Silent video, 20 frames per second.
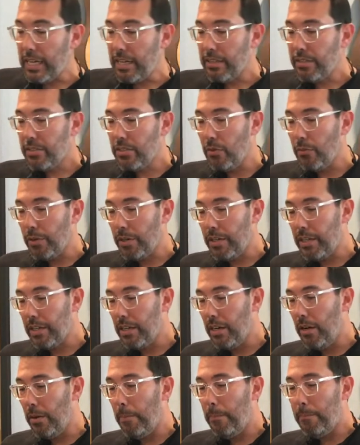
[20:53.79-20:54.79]
So we're going to
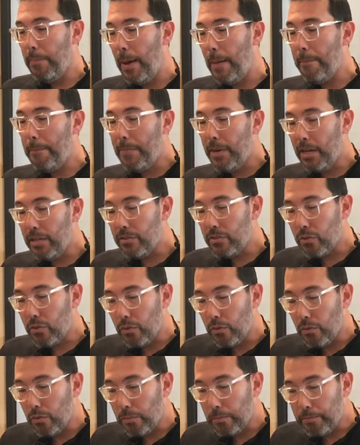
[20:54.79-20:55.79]
go ba ba
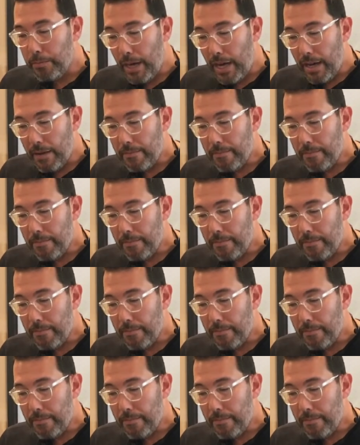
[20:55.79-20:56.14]
tskoom ba.